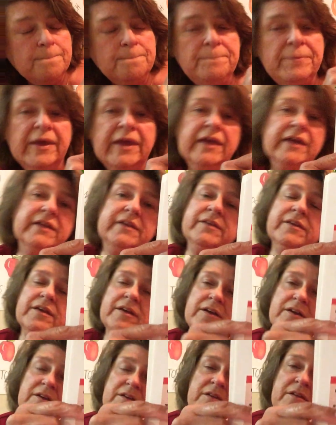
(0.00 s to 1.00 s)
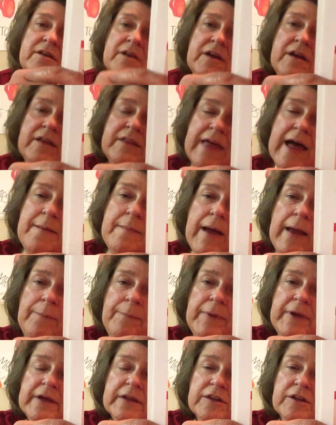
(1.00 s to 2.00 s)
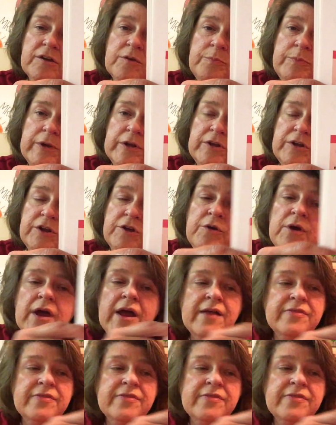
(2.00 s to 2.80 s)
Bid. That might be a little bit new.